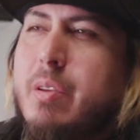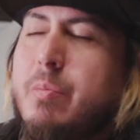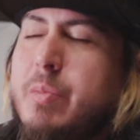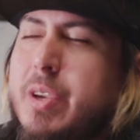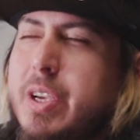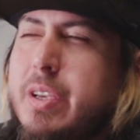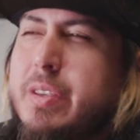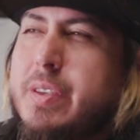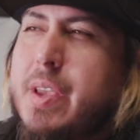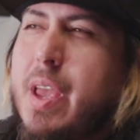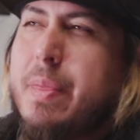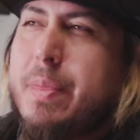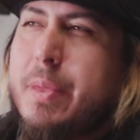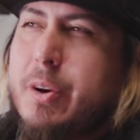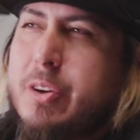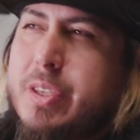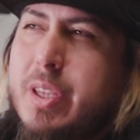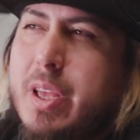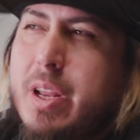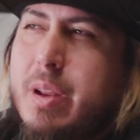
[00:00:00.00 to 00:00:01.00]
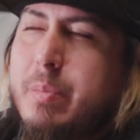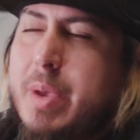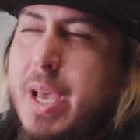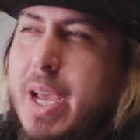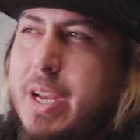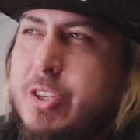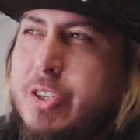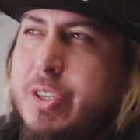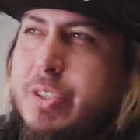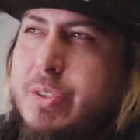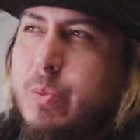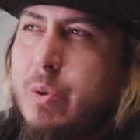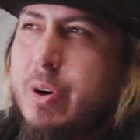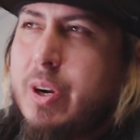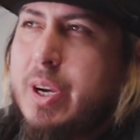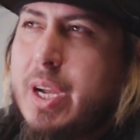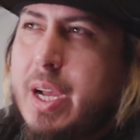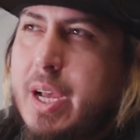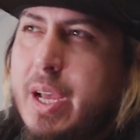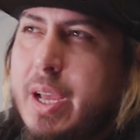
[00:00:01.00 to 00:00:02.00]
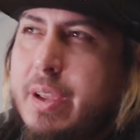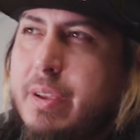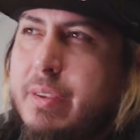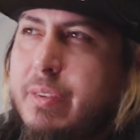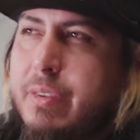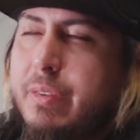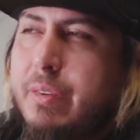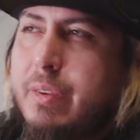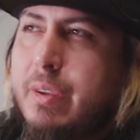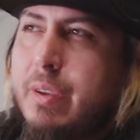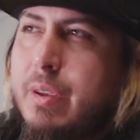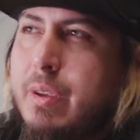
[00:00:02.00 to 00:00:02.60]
Because there's a lot of matches where guys